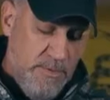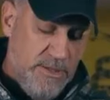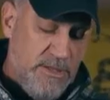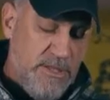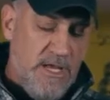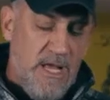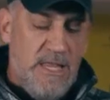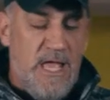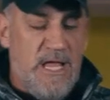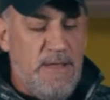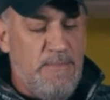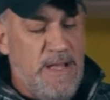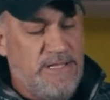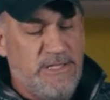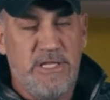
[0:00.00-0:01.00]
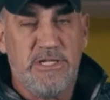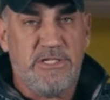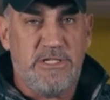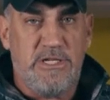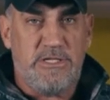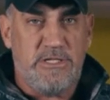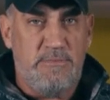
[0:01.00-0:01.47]
But the thing I like about
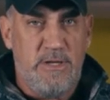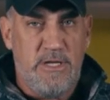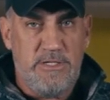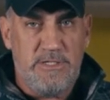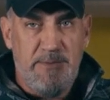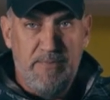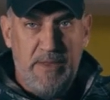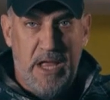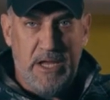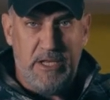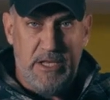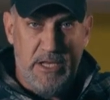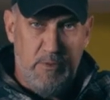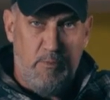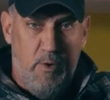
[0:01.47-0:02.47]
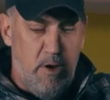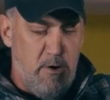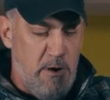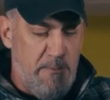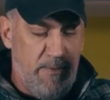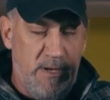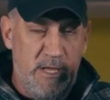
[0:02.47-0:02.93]
this system is I can heat
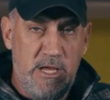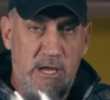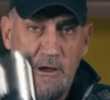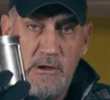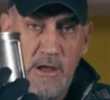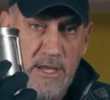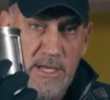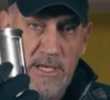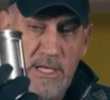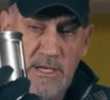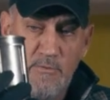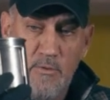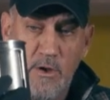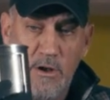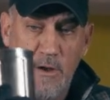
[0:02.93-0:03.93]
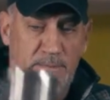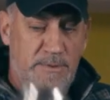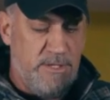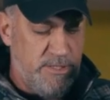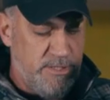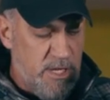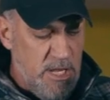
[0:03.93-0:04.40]
water up in here. I can heat water up
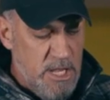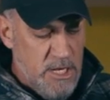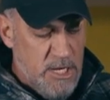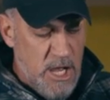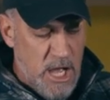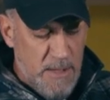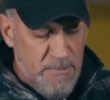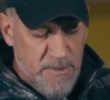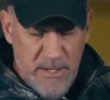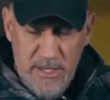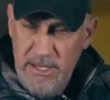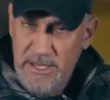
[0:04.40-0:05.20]
in this cup.